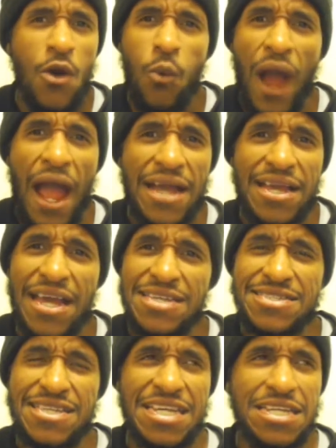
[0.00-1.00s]
Why
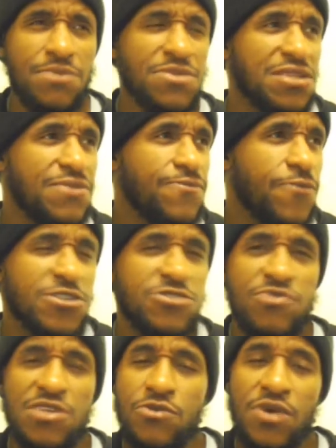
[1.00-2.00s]
Case Keenum first
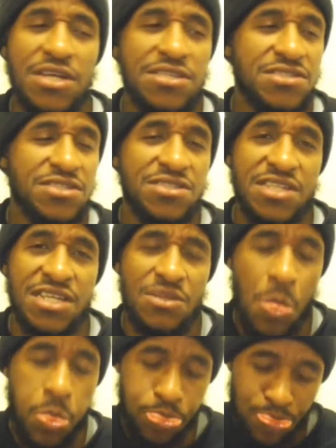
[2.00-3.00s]
3 wins and then